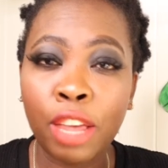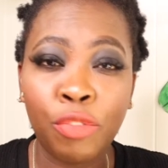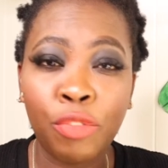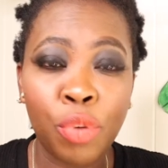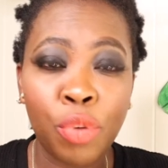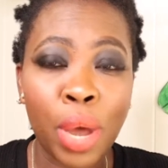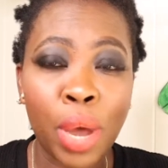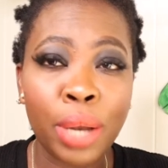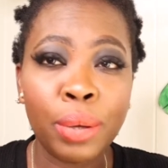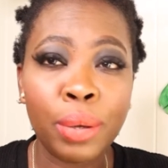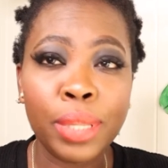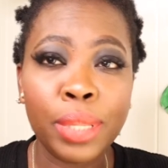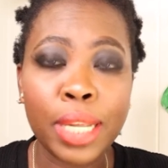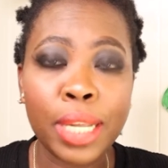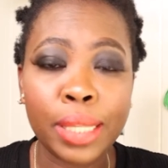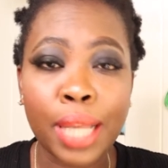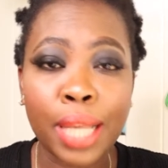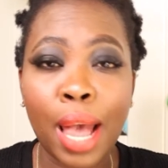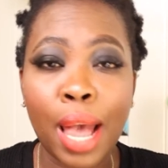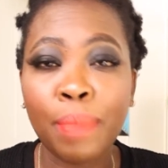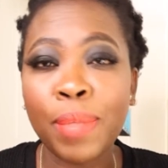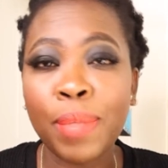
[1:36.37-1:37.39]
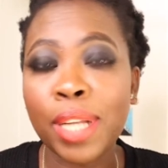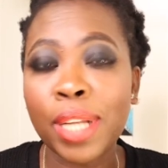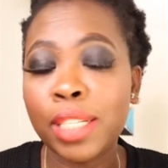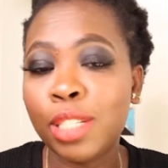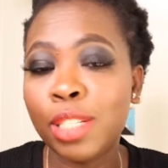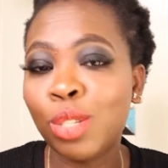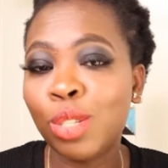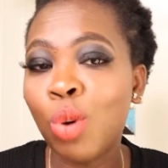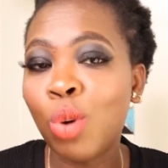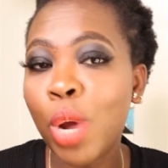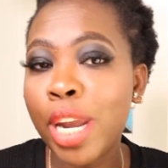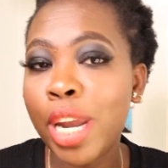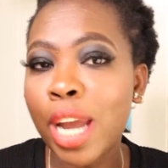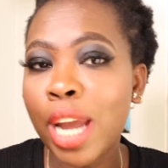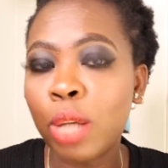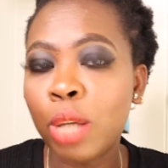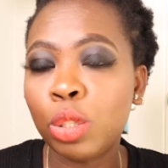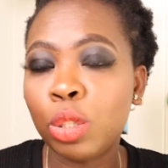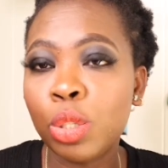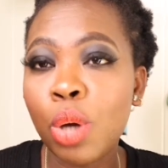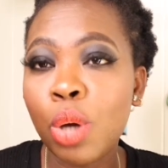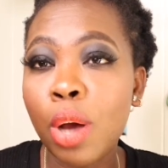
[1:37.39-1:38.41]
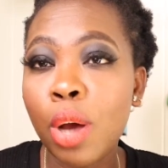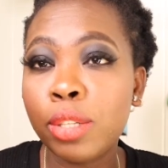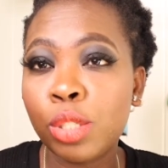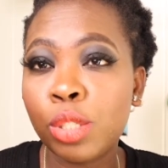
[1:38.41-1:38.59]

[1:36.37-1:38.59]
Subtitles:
If you are not the type that is going out, you know,